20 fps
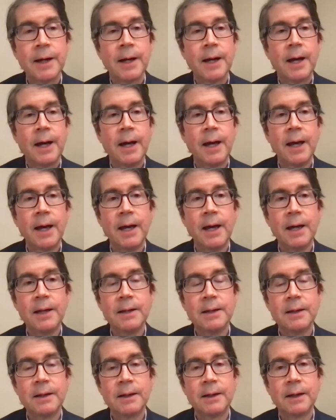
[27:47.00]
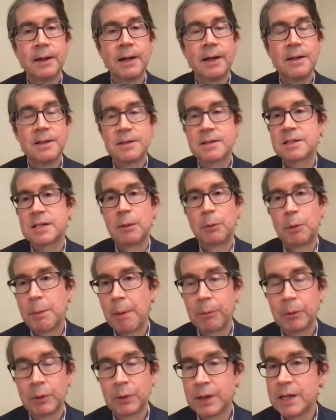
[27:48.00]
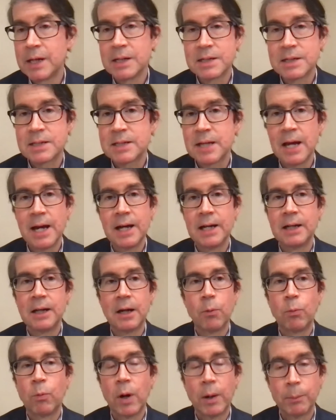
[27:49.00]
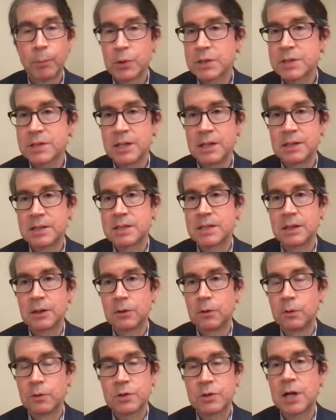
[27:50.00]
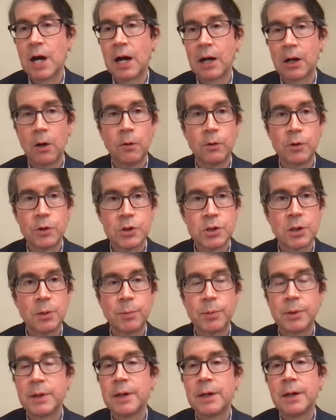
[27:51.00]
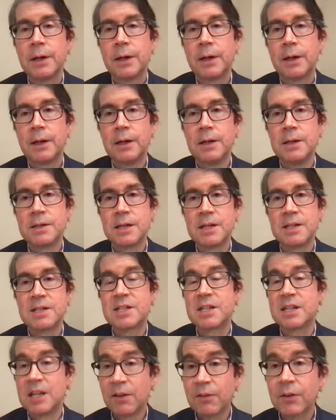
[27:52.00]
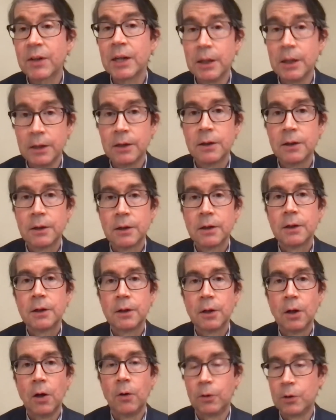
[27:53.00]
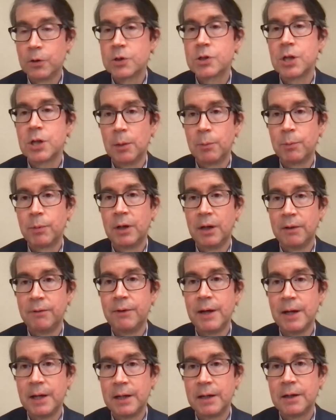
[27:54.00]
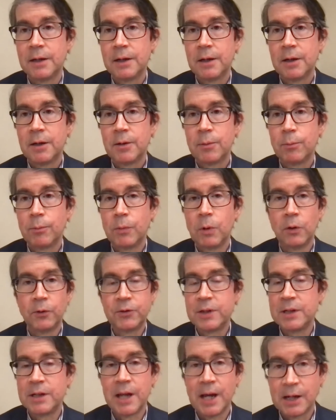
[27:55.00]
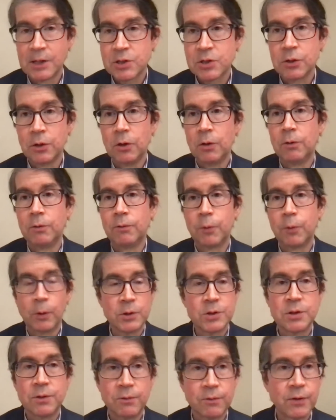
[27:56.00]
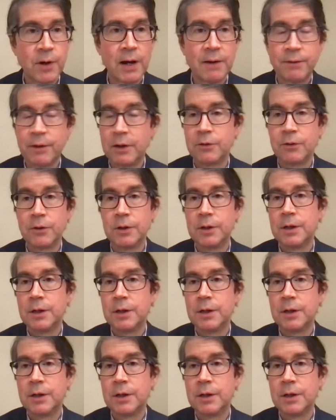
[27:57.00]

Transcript: And as Assemblymember Lee has said, a 1% single stock ownership is a significant ownership of a multinational Fortune 500